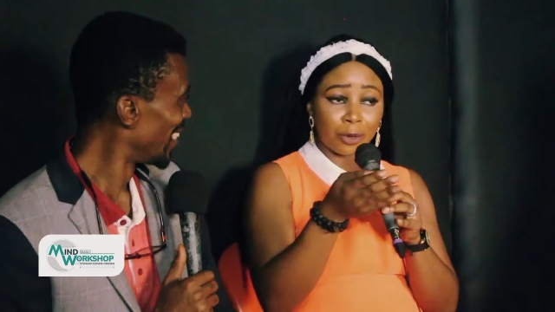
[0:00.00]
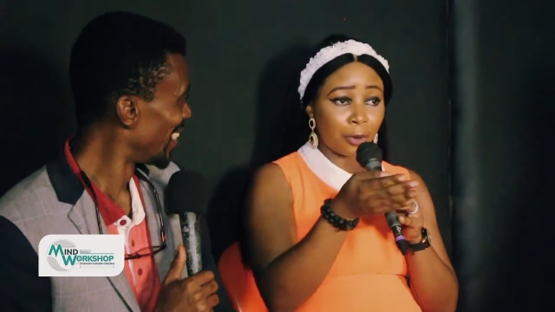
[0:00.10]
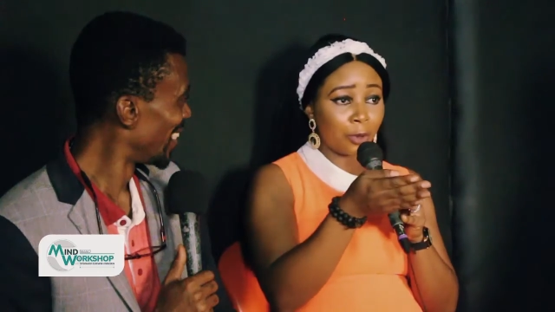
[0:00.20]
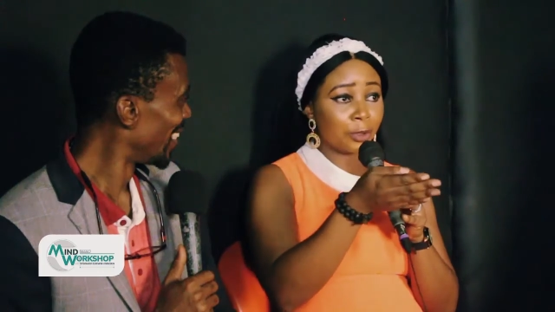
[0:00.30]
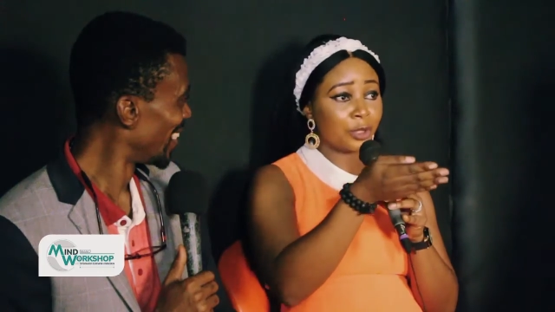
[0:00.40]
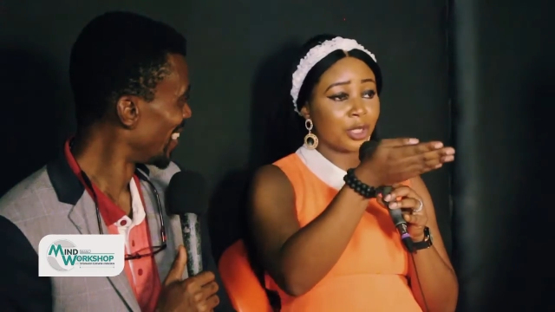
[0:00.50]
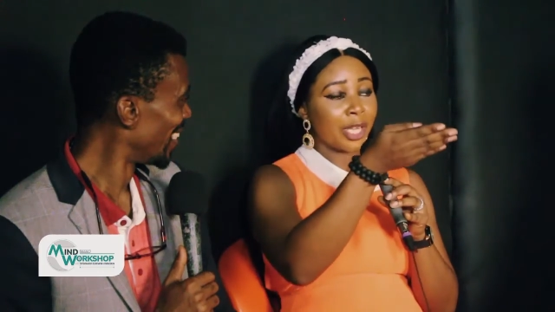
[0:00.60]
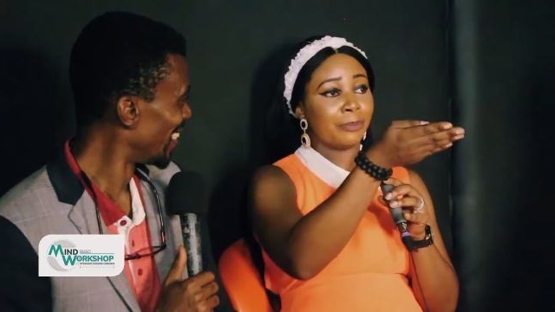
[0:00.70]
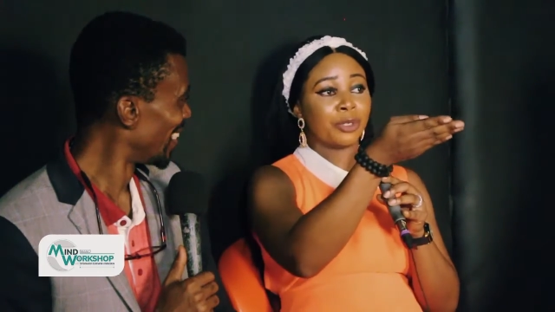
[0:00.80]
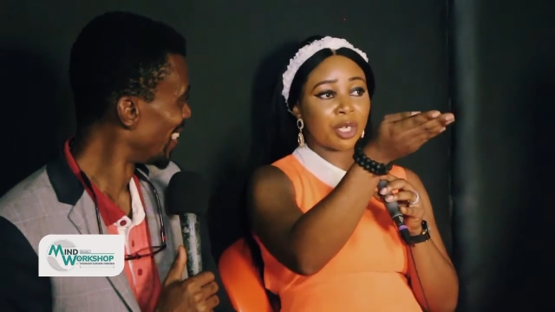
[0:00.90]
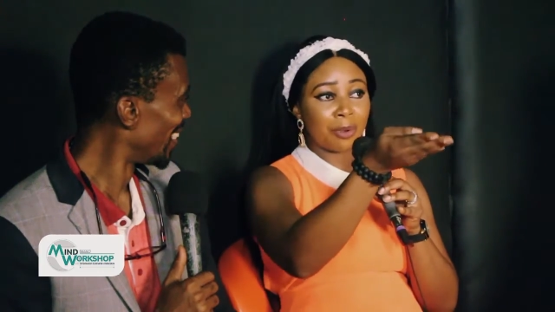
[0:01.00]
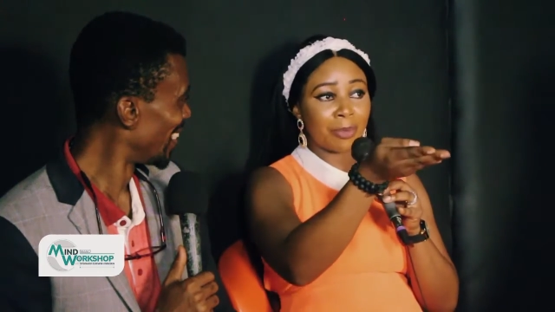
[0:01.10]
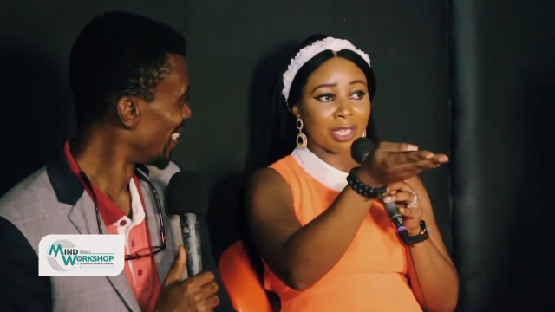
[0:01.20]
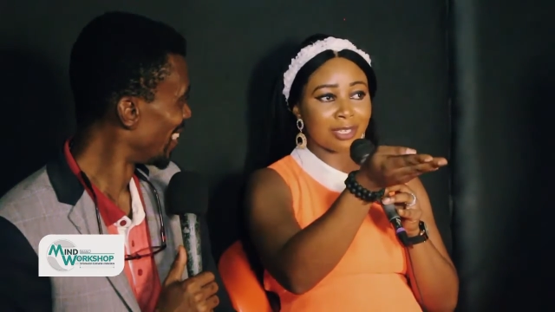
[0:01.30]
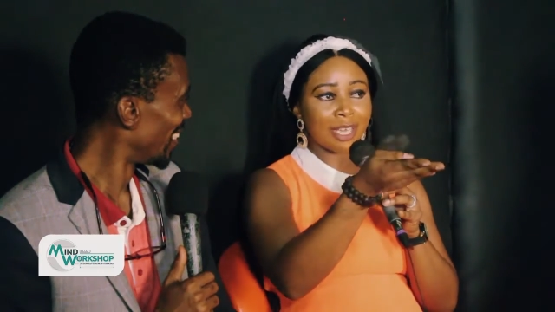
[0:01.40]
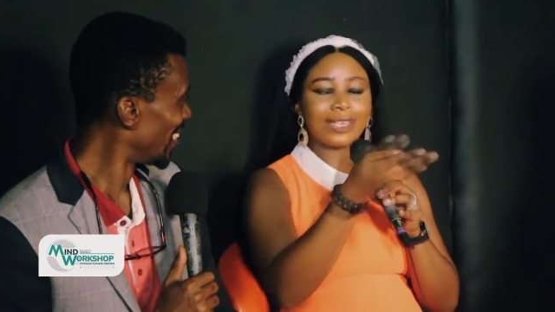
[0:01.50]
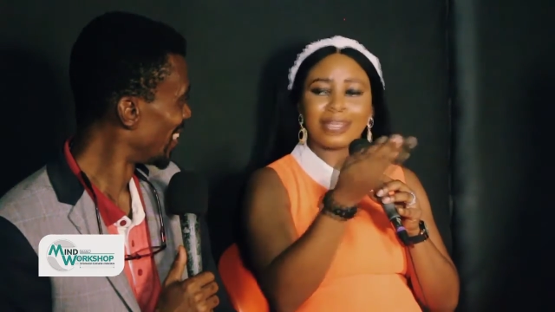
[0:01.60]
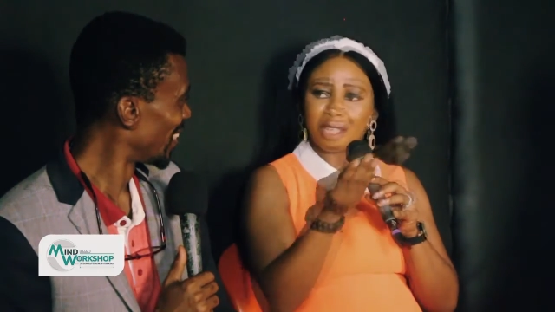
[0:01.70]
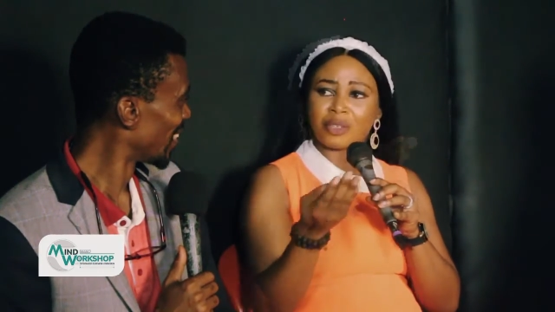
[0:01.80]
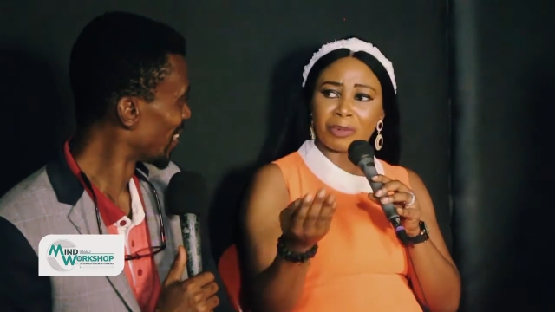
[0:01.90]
Speaker 1: your own um, chambers now. At least